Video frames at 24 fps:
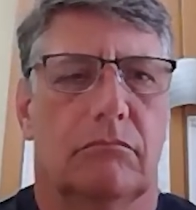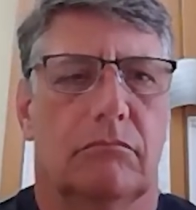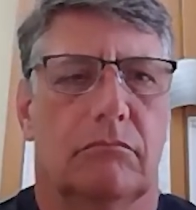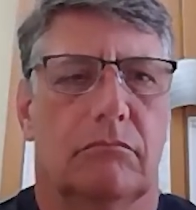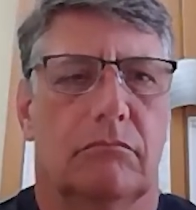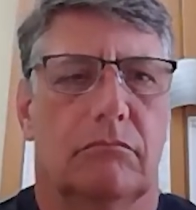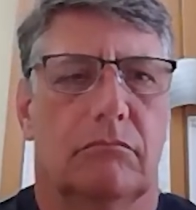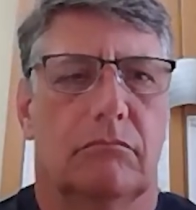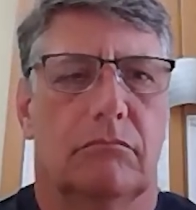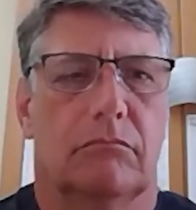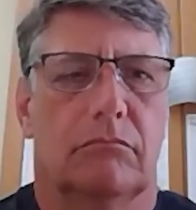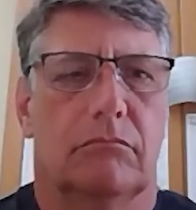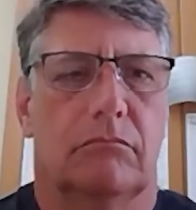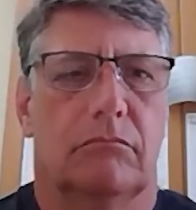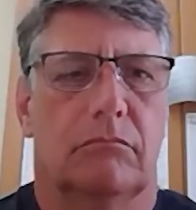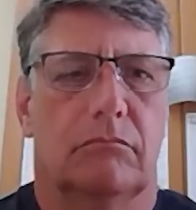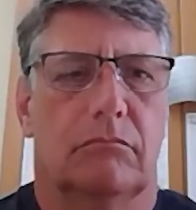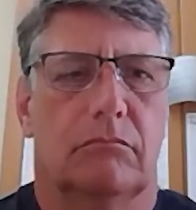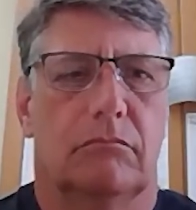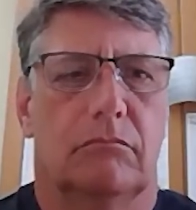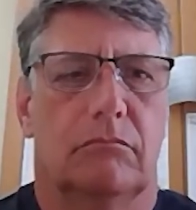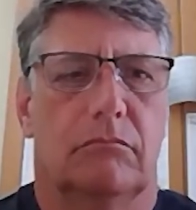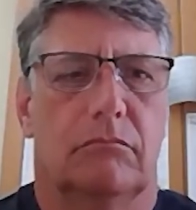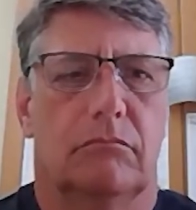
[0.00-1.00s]

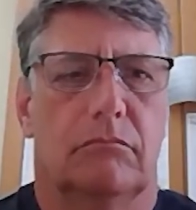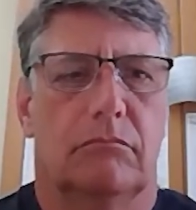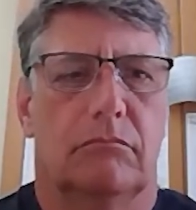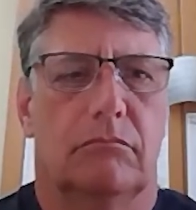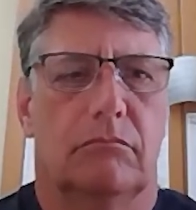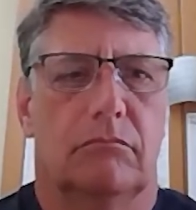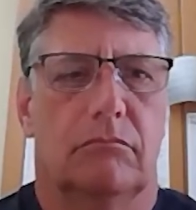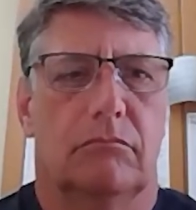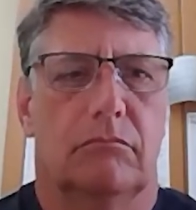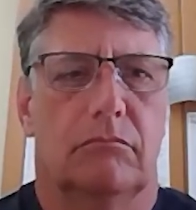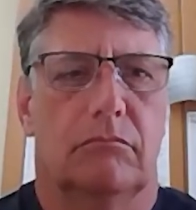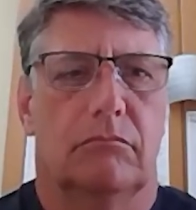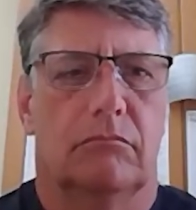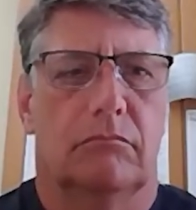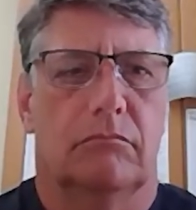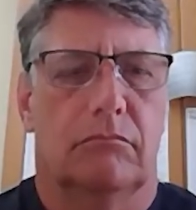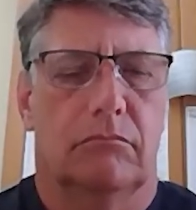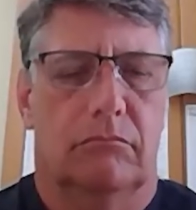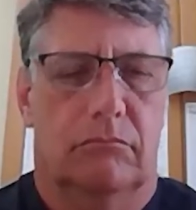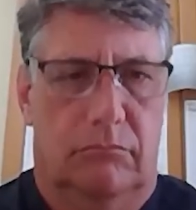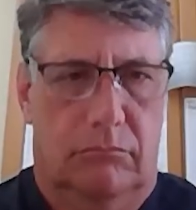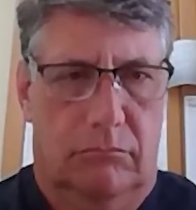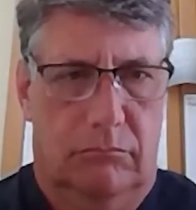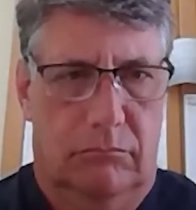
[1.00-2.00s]

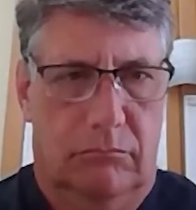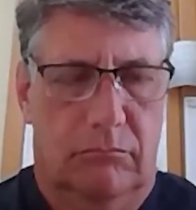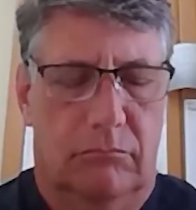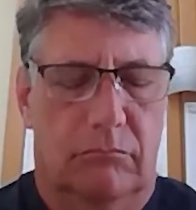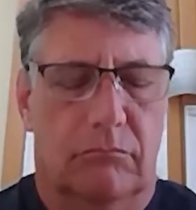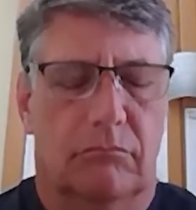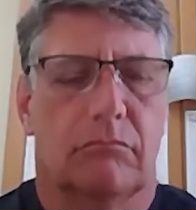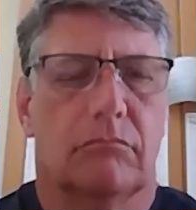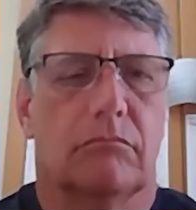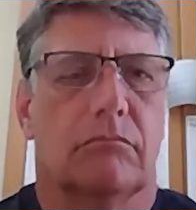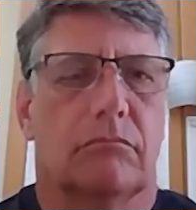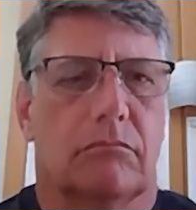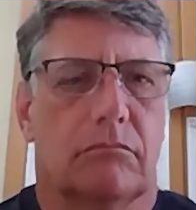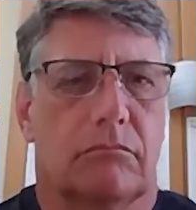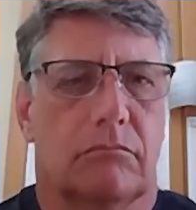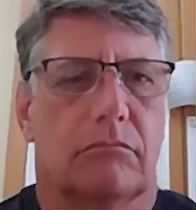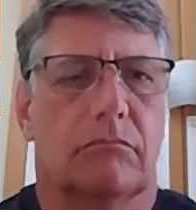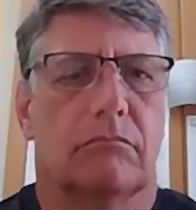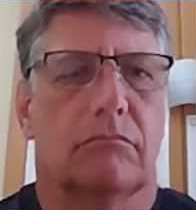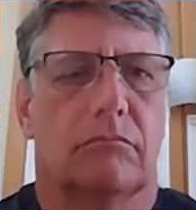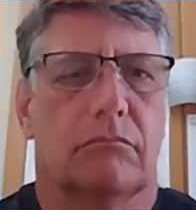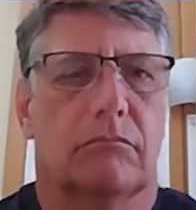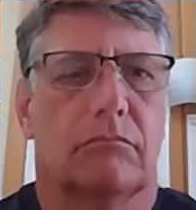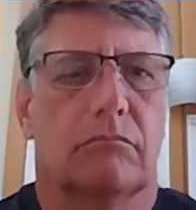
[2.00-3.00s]

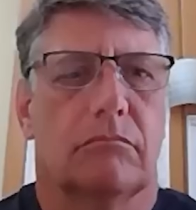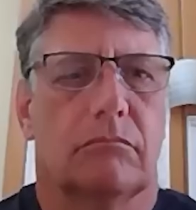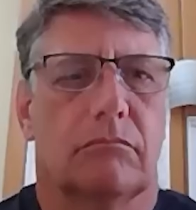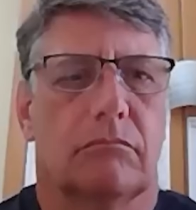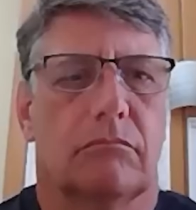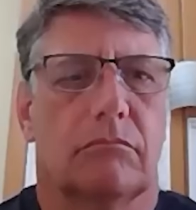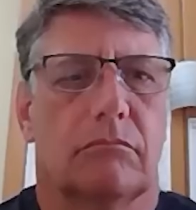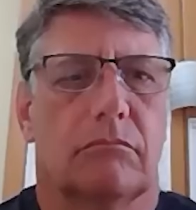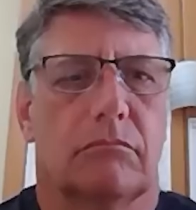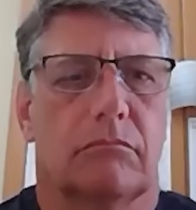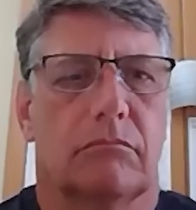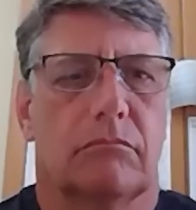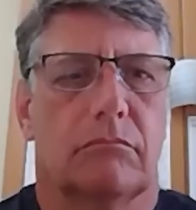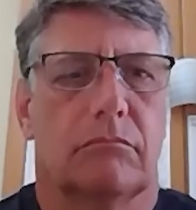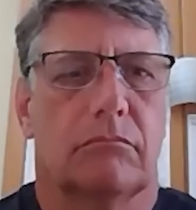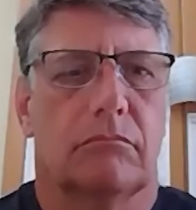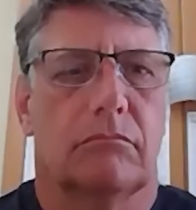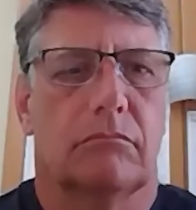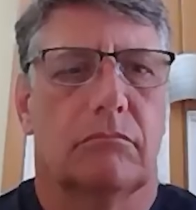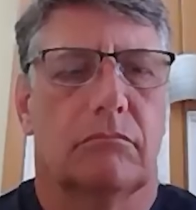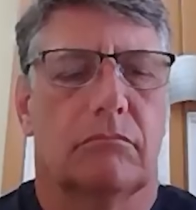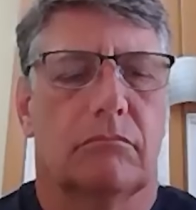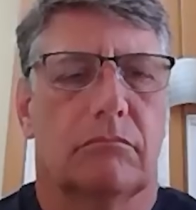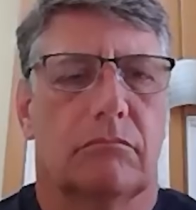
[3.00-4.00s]

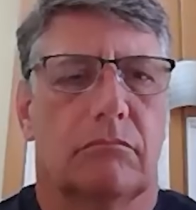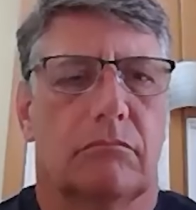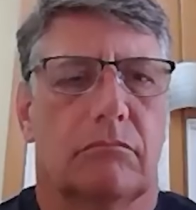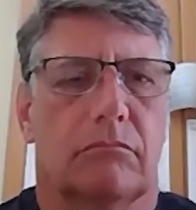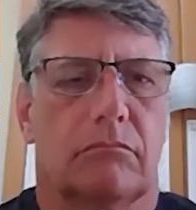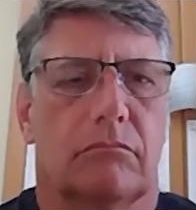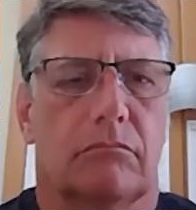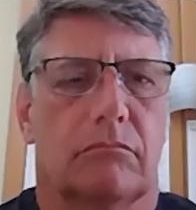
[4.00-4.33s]
(not speaking)